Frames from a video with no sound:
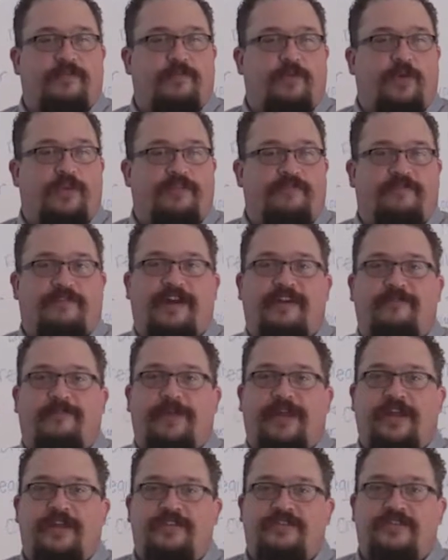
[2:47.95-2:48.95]
more than 5
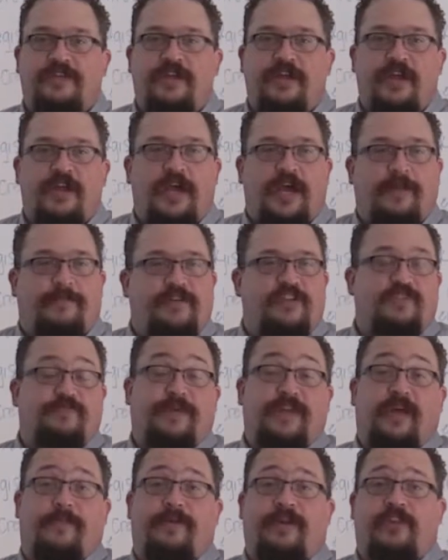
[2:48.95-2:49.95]
minutes, I'm going to
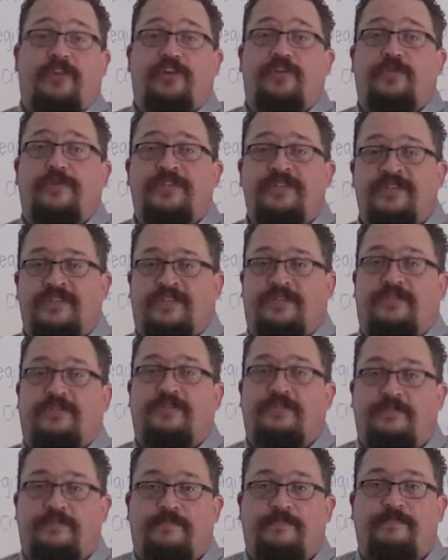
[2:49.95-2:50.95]
spin up another 2
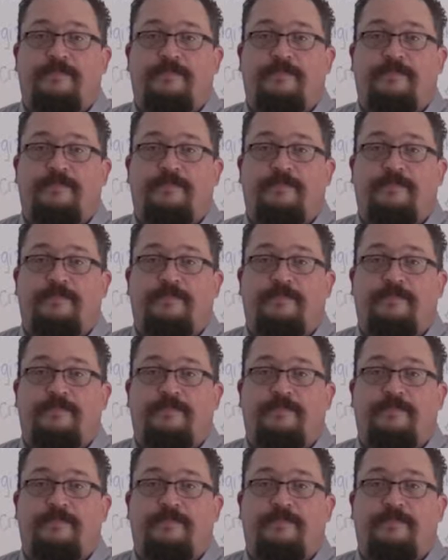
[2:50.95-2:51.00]
instances.